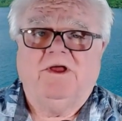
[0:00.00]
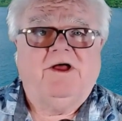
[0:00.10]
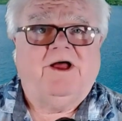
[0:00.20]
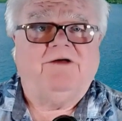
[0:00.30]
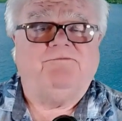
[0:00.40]

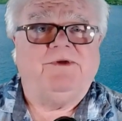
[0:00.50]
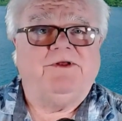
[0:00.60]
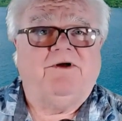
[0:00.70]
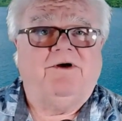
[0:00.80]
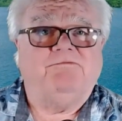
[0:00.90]
I've
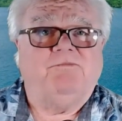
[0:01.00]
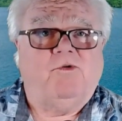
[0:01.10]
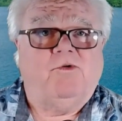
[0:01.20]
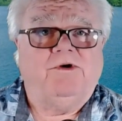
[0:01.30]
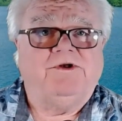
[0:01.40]
been on
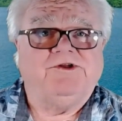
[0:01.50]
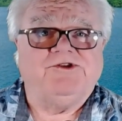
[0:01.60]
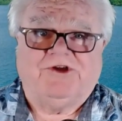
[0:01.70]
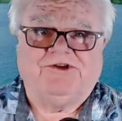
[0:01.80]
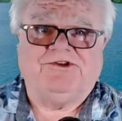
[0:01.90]
board
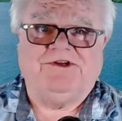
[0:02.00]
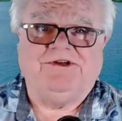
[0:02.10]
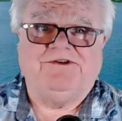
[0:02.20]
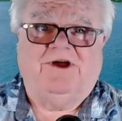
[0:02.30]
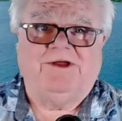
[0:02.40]

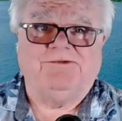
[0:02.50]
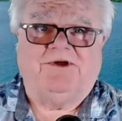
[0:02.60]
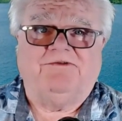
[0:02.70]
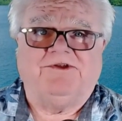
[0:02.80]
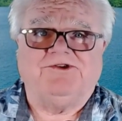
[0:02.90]
16 times
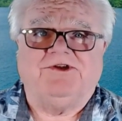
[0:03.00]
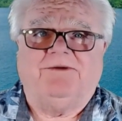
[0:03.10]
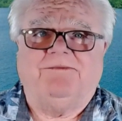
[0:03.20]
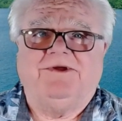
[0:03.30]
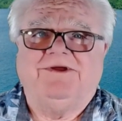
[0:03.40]
on this
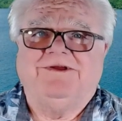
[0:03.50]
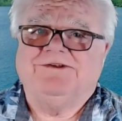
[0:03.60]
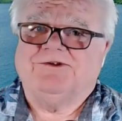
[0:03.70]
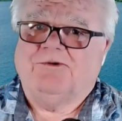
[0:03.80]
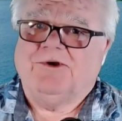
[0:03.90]
ship,
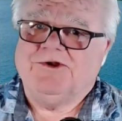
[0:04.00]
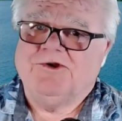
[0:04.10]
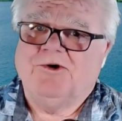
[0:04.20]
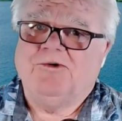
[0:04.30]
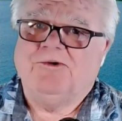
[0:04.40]
so I
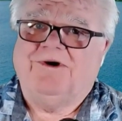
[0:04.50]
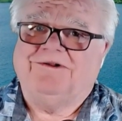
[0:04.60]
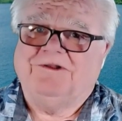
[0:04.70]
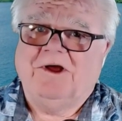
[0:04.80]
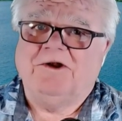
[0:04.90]
know a
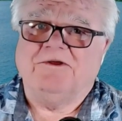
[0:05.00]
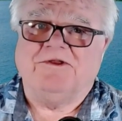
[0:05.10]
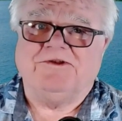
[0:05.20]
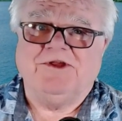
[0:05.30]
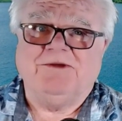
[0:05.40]
lot of
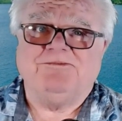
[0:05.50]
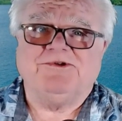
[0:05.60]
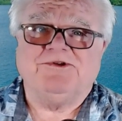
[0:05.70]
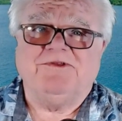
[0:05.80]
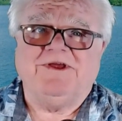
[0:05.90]
the tips
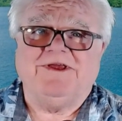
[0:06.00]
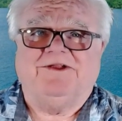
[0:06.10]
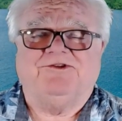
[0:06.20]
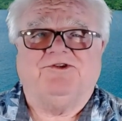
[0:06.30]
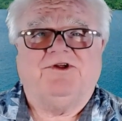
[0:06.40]
and the
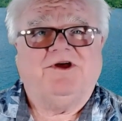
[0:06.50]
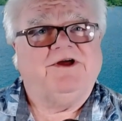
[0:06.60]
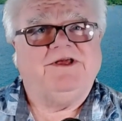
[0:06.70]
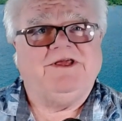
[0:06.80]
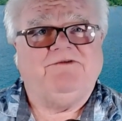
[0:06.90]
hints. And I'm
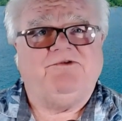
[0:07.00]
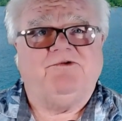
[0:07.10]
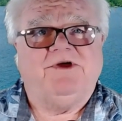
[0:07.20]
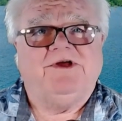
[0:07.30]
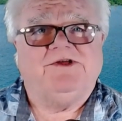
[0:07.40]
going to give you
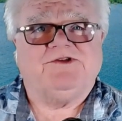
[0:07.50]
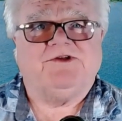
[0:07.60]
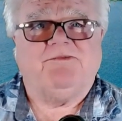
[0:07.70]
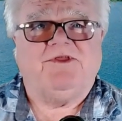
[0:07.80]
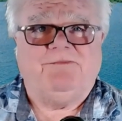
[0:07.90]

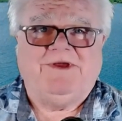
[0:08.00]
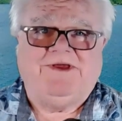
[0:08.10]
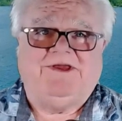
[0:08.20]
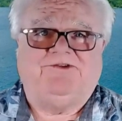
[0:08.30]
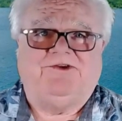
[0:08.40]
some of the
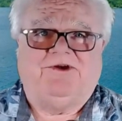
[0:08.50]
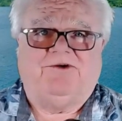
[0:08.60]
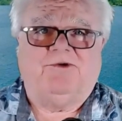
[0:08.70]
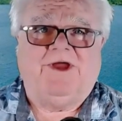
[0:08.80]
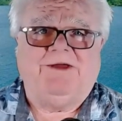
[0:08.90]
biggies here,
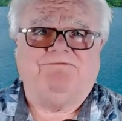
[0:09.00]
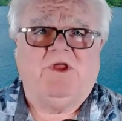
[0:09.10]
okay?